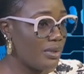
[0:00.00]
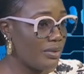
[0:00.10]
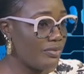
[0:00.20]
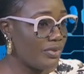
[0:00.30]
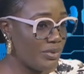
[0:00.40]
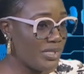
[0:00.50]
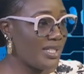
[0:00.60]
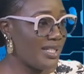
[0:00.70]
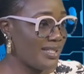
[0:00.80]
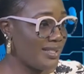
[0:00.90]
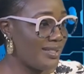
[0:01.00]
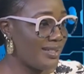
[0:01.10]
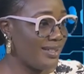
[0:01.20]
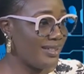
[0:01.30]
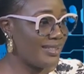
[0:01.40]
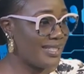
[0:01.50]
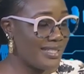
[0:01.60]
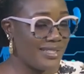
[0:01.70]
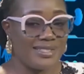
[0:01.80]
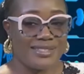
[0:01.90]
For instance, this
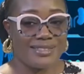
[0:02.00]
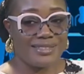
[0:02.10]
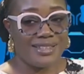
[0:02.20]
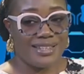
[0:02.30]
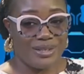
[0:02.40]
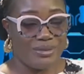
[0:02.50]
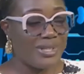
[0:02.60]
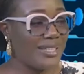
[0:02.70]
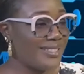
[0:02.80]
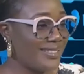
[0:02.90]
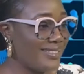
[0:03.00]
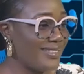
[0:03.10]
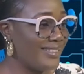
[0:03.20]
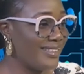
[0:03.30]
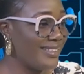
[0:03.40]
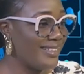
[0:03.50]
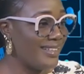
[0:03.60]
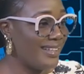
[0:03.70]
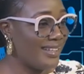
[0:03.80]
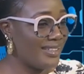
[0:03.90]
is an awareness,
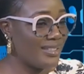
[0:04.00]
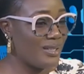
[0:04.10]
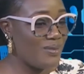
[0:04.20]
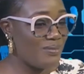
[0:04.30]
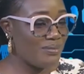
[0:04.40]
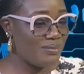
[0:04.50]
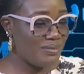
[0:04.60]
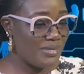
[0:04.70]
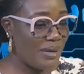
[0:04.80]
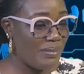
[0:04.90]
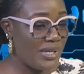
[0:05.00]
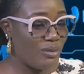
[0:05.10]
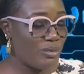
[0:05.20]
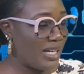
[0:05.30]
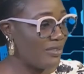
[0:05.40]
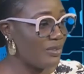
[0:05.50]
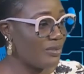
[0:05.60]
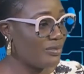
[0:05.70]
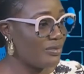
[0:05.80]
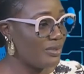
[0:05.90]
and I'm here on behalf
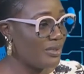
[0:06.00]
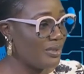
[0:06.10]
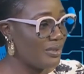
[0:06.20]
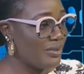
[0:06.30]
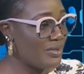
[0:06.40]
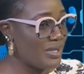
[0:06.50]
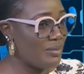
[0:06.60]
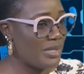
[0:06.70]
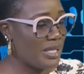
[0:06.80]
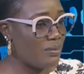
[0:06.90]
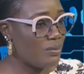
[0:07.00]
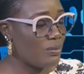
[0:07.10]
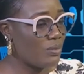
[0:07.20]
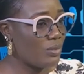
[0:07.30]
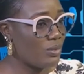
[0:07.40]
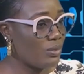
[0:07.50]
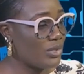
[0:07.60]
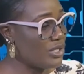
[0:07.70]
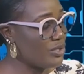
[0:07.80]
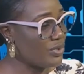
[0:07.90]
of CBM,
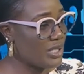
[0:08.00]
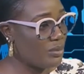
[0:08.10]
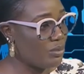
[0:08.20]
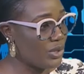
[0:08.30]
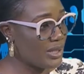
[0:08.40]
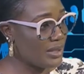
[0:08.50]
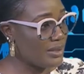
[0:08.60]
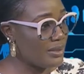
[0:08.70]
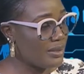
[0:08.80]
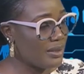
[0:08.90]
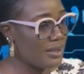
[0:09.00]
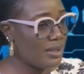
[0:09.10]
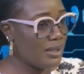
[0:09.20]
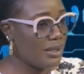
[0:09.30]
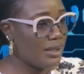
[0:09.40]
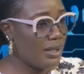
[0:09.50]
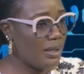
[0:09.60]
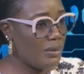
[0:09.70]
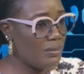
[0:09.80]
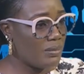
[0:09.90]
which is really important.
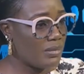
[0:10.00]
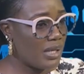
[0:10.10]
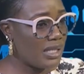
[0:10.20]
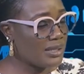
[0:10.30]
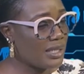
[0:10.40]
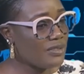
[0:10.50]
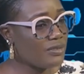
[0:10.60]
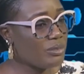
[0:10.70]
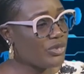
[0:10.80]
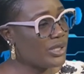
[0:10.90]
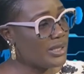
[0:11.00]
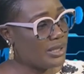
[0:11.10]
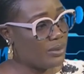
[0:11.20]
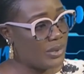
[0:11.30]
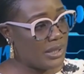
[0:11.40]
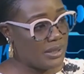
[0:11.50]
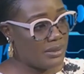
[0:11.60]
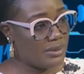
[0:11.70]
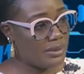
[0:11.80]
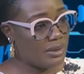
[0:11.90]
Aside from creating awareness
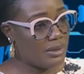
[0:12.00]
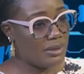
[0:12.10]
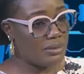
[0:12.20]
on